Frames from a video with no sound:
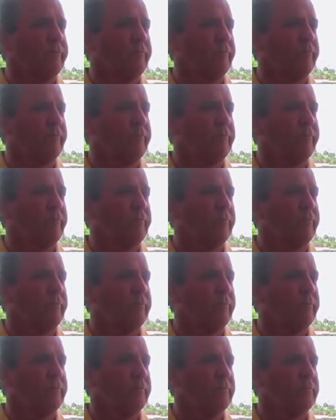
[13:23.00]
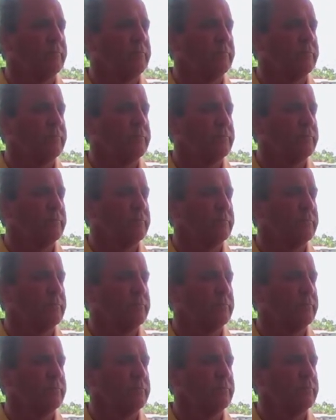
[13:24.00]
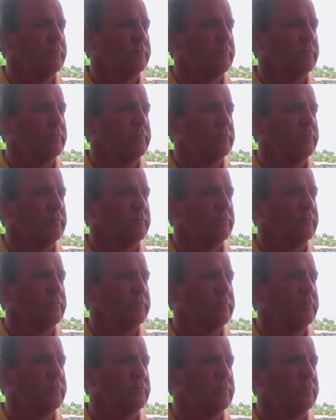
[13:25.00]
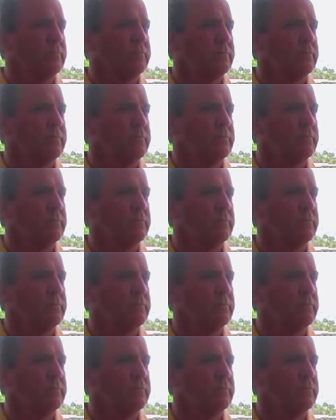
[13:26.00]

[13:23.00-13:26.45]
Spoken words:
(not speaking)